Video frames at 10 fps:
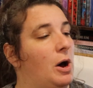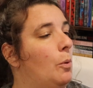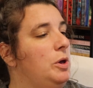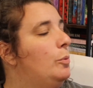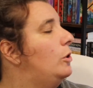
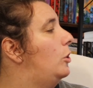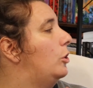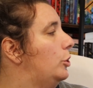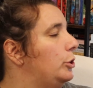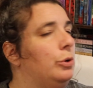but we
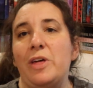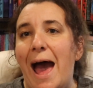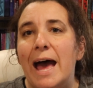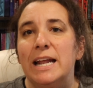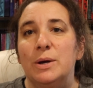will glue
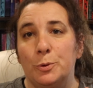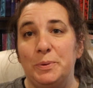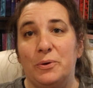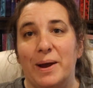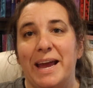that and it will
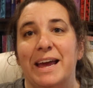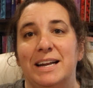be great